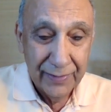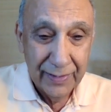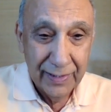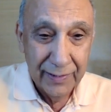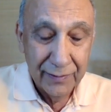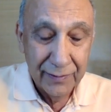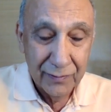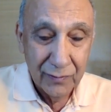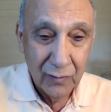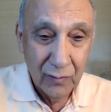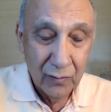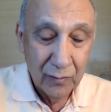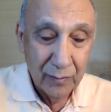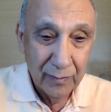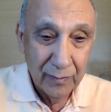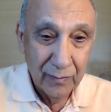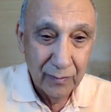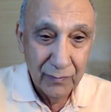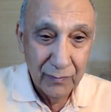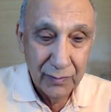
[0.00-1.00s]
And
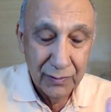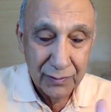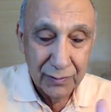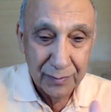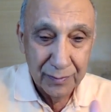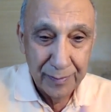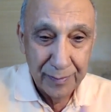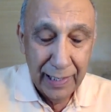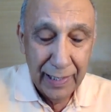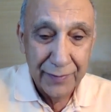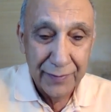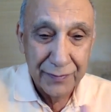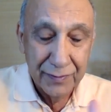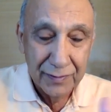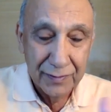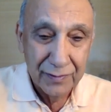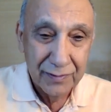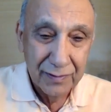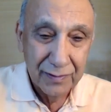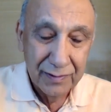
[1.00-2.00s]
so this path
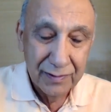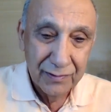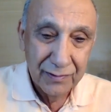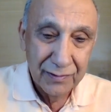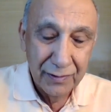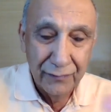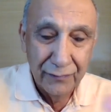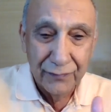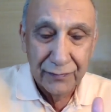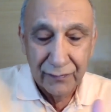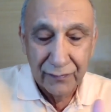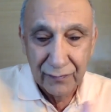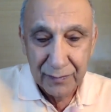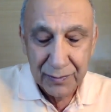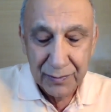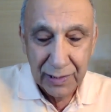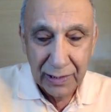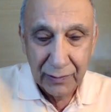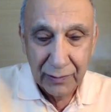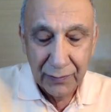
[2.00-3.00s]
is different
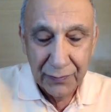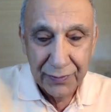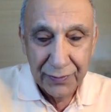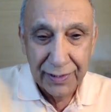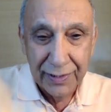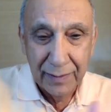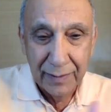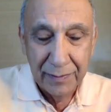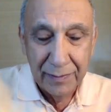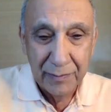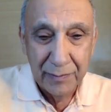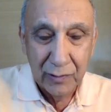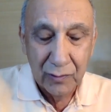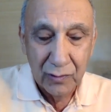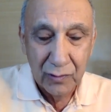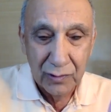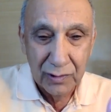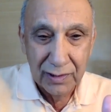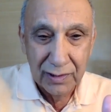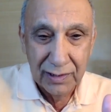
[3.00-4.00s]
from psychotherapy
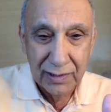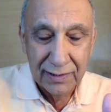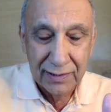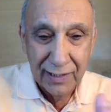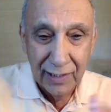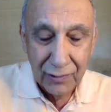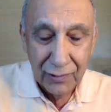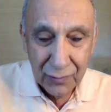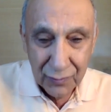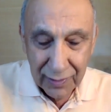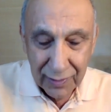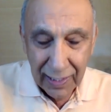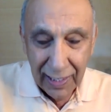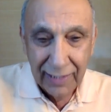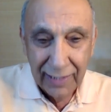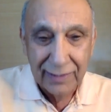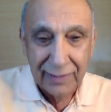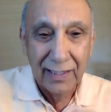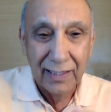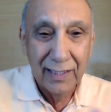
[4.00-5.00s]
because it does
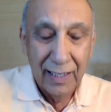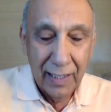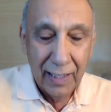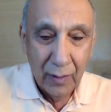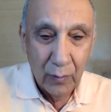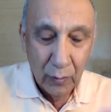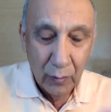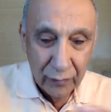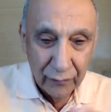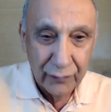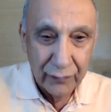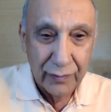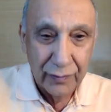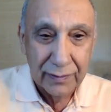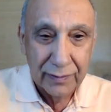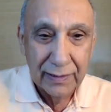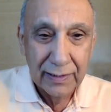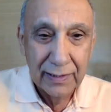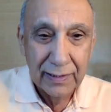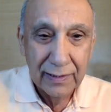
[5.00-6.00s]
that.
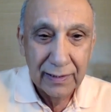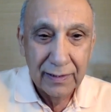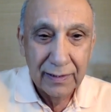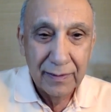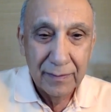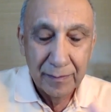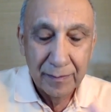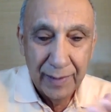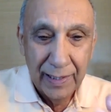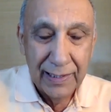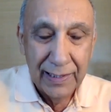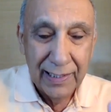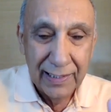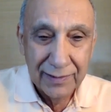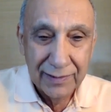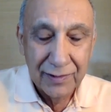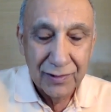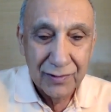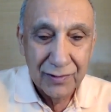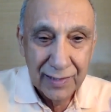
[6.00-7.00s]
However, by
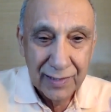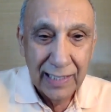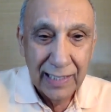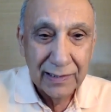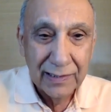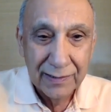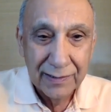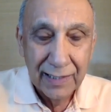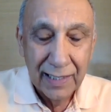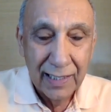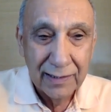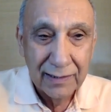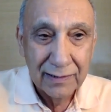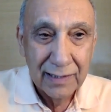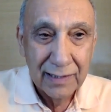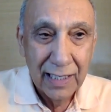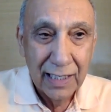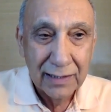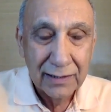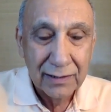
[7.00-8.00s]
understanding
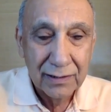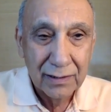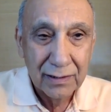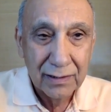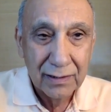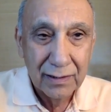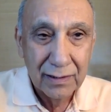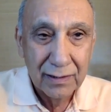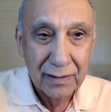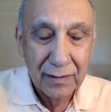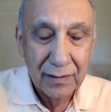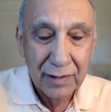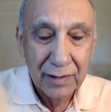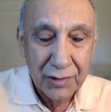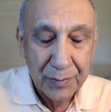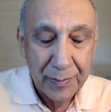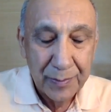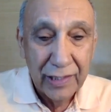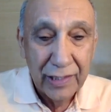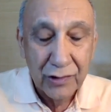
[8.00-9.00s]
that
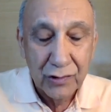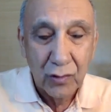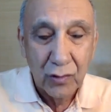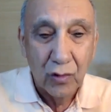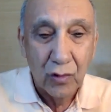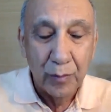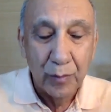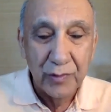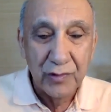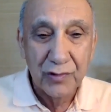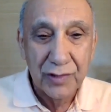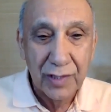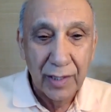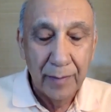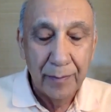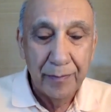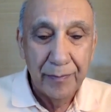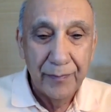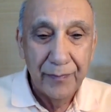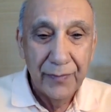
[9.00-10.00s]
space opens
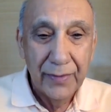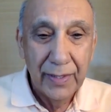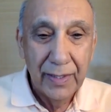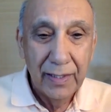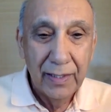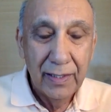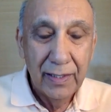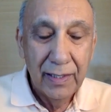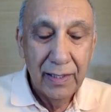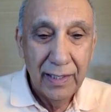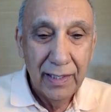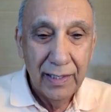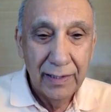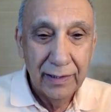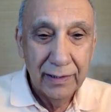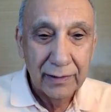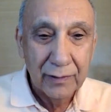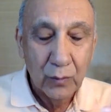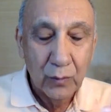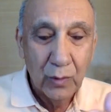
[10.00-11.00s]
up
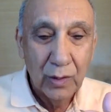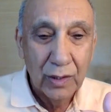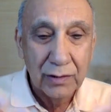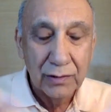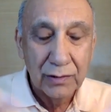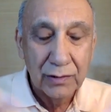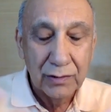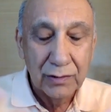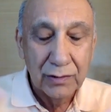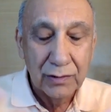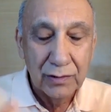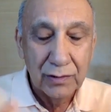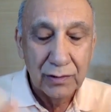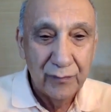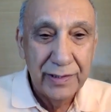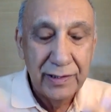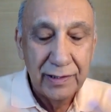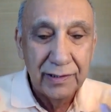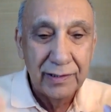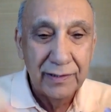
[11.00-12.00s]
a quality of
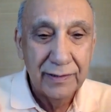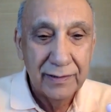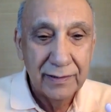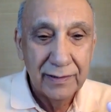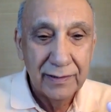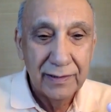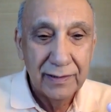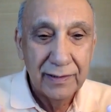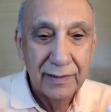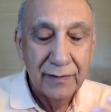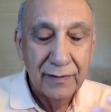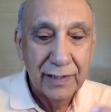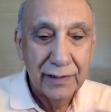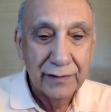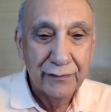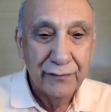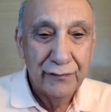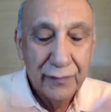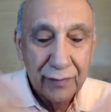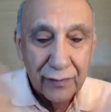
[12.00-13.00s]
being
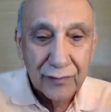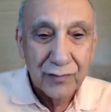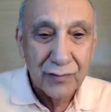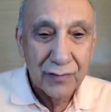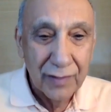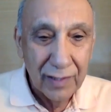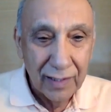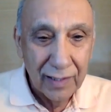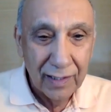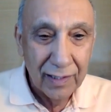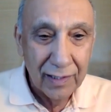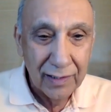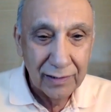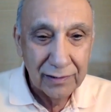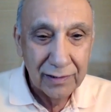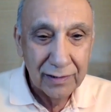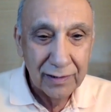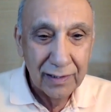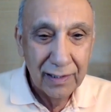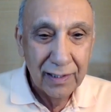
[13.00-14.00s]
that fills the
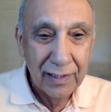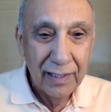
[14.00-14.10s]
heart